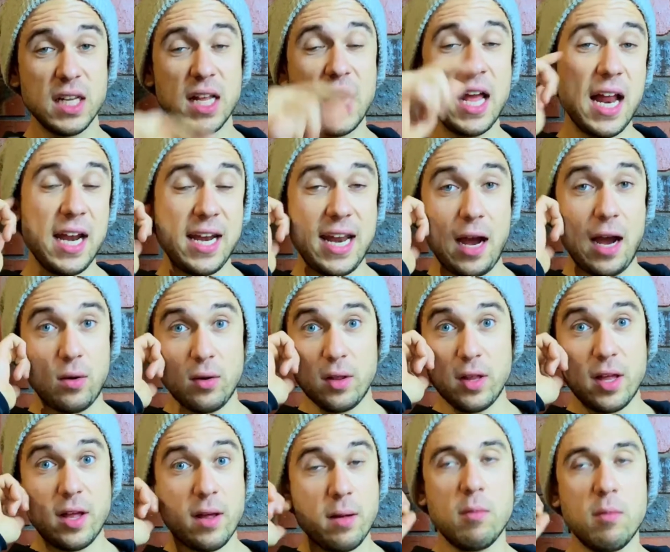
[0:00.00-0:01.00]
Now,
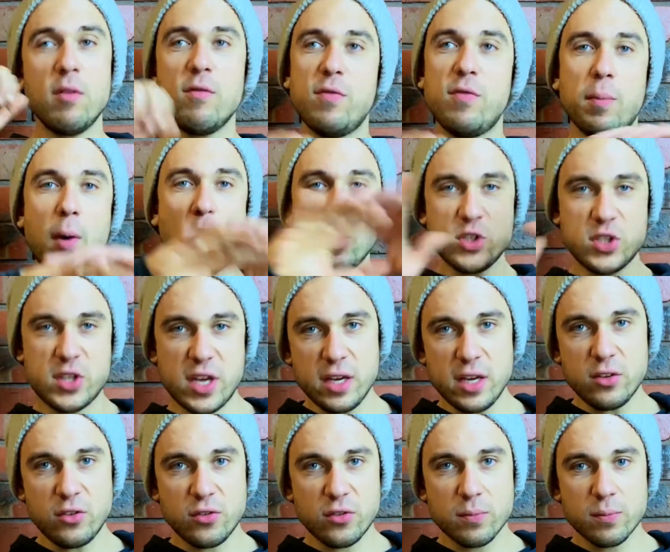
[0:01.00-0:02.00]
for most
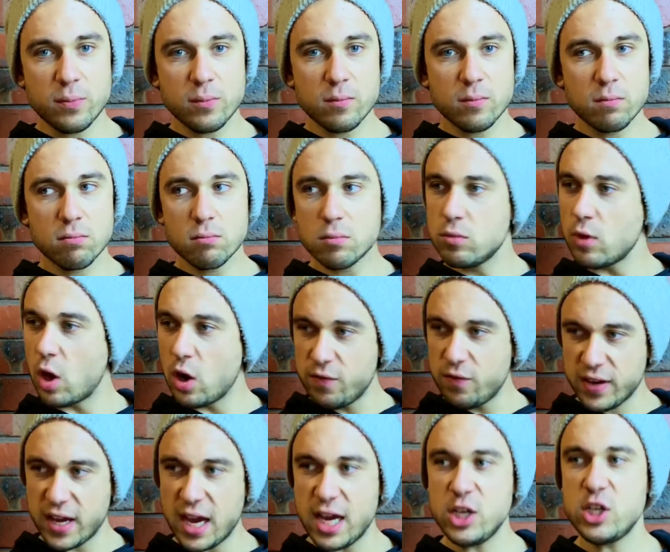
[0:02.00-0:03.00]
things,
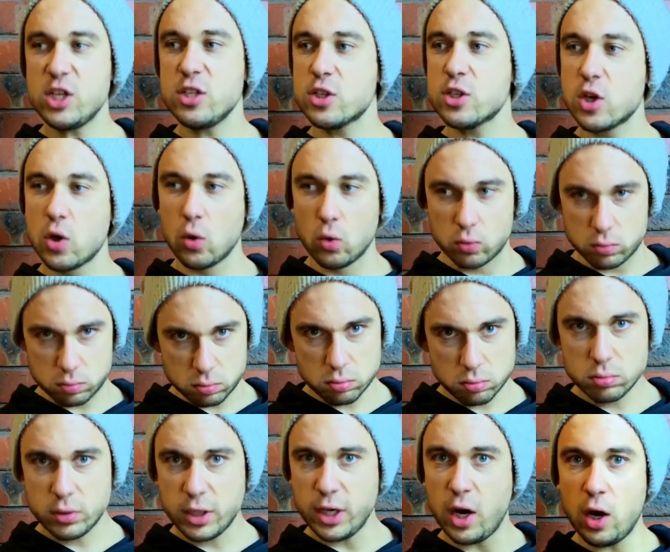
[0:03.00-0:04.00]
notifications, cool.
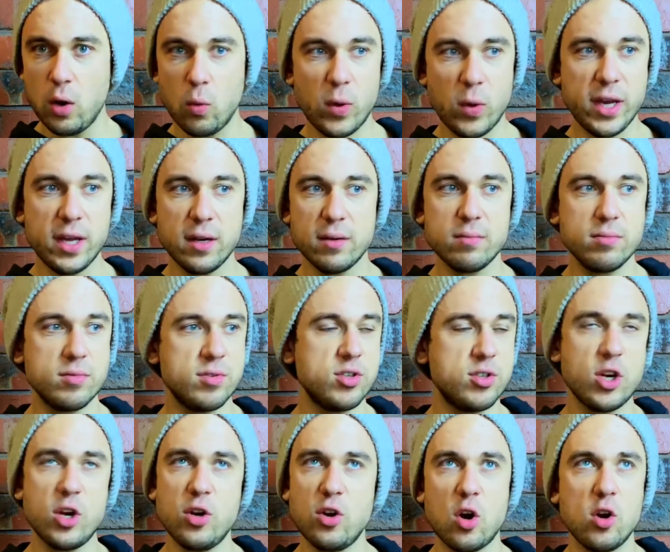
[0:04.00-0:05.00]
We can
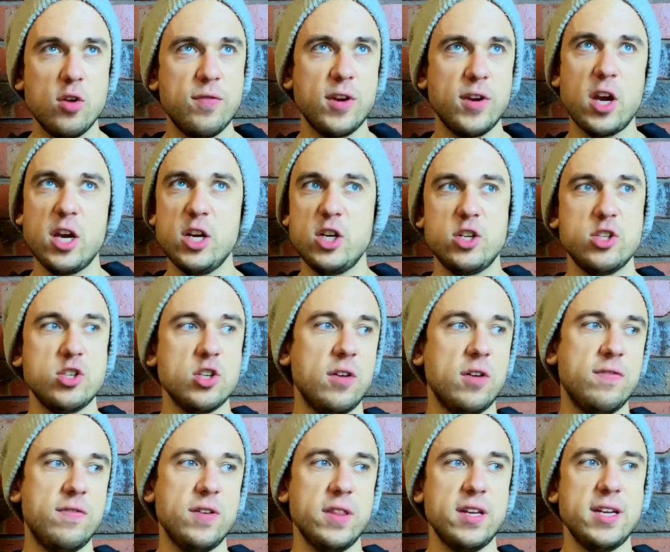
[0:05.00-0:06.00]
turn notifications off
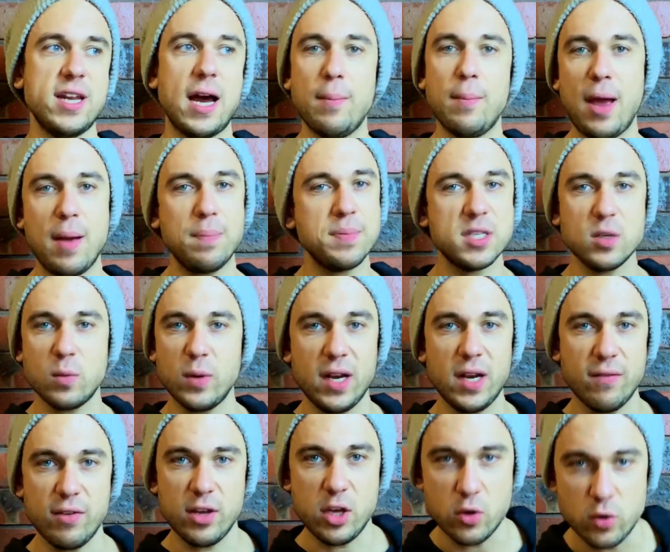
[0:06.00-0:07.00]
for the dumb apps that we never
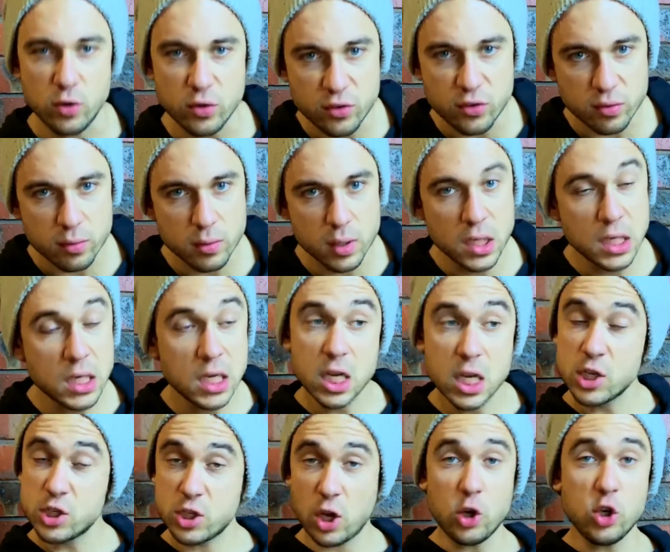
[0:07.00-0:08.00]
use.
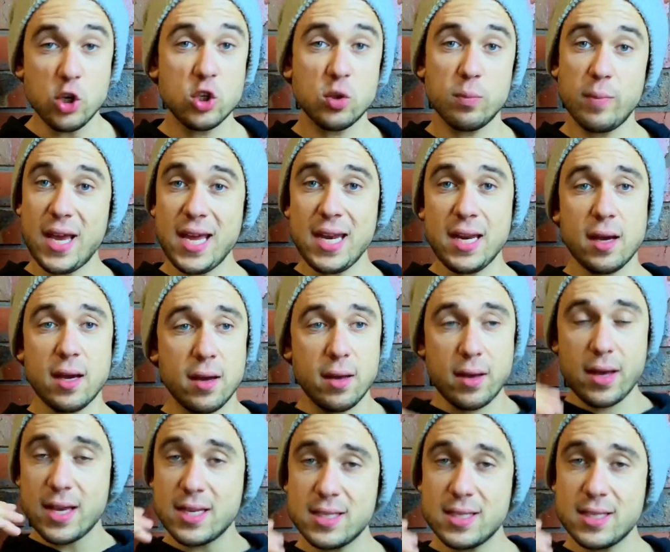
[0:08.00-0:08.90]
Social media is a